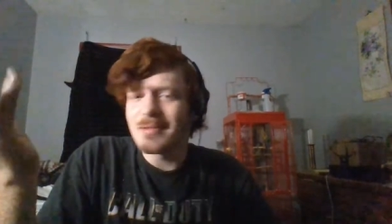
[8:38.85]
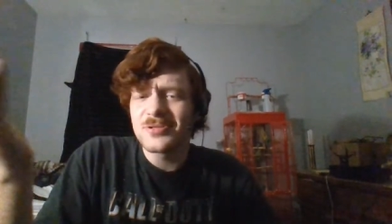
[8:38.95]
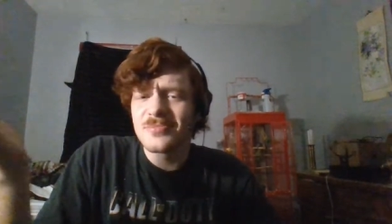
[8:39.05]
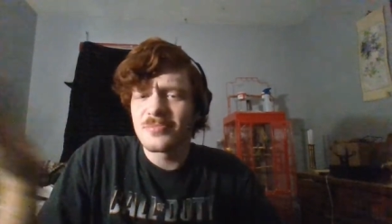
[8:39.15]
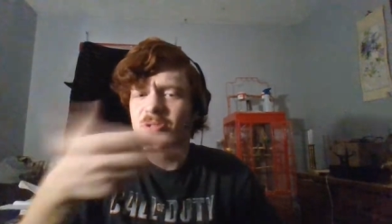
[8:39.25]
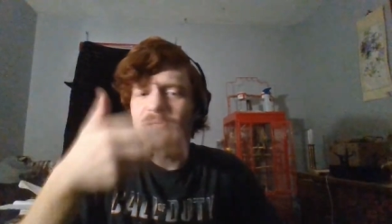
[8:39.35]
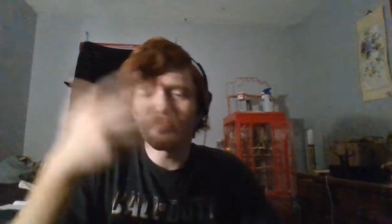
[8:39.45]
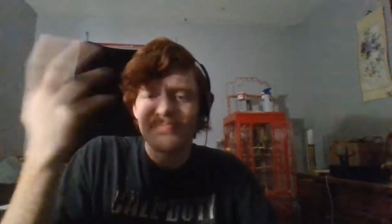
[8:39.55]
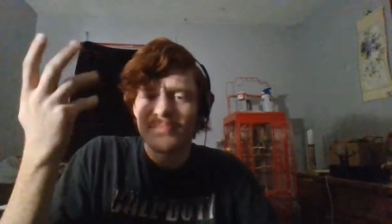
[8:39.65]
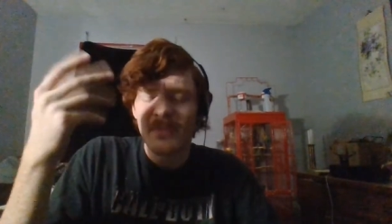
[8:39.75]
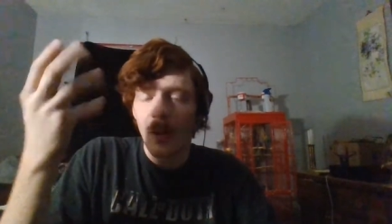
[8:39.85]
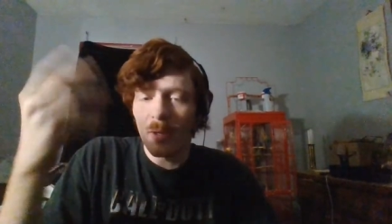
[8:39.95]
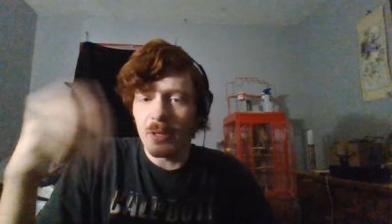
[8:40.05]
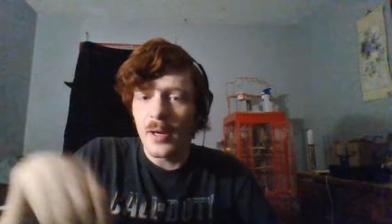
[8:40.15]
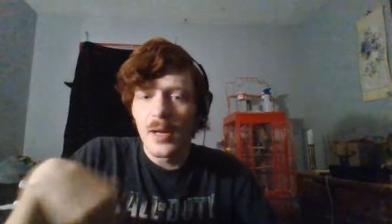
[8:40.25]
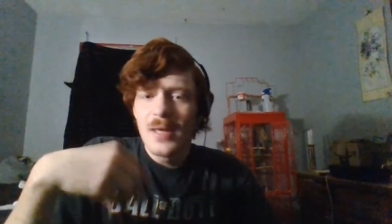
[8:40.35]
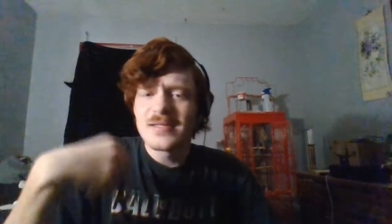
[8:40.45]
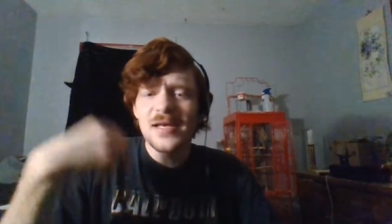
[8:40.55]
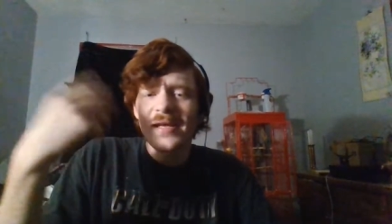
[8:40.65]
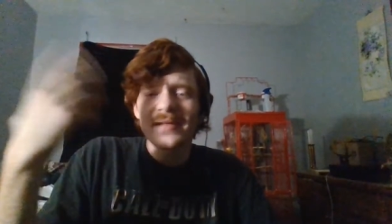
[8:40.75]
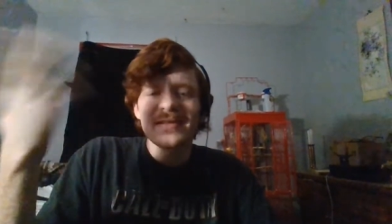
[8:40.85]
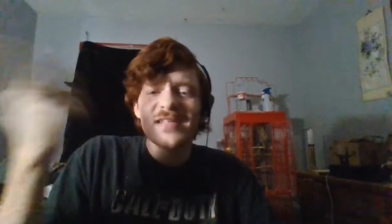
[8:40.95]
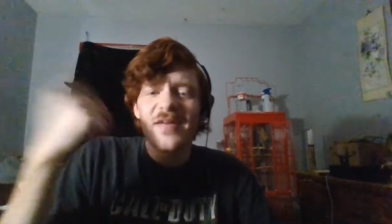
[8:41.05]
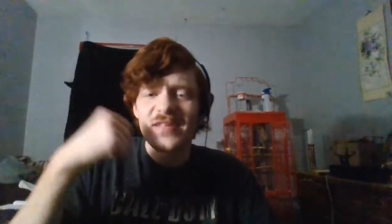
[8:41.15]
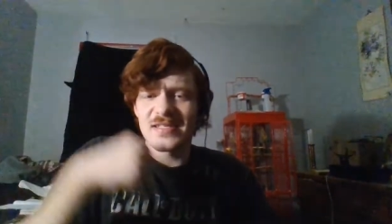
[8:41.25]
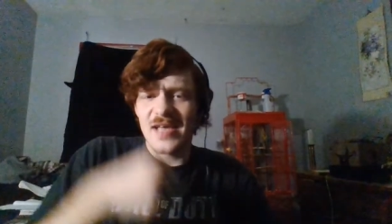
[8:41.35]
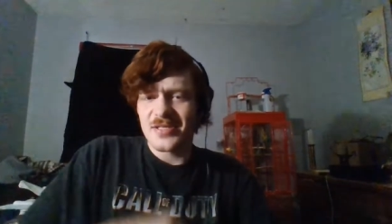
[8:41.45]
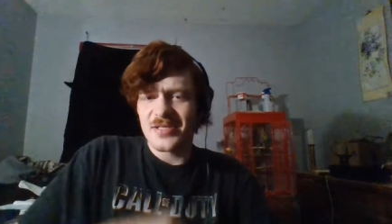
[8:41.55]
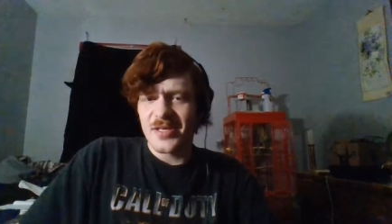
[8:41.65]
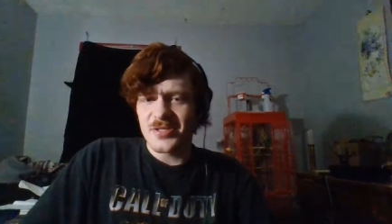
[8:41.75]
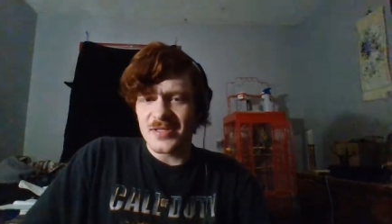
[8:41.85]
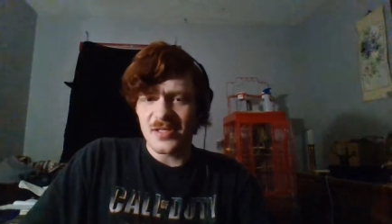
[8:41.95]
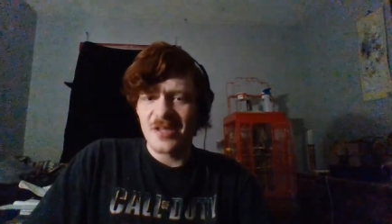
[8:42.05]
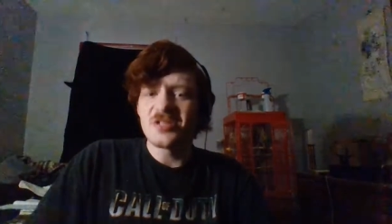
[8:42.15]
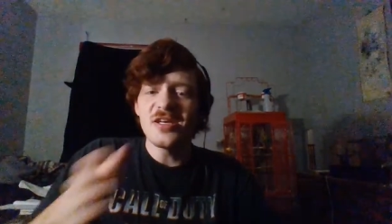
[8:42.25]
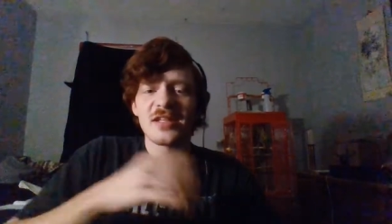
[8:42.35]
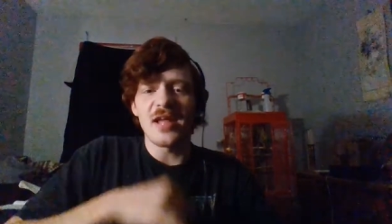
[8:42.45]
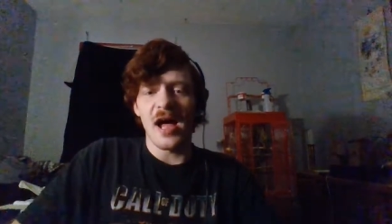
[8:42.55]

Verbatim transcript: us we're just spitballing here say you get seven assassinations in a single match you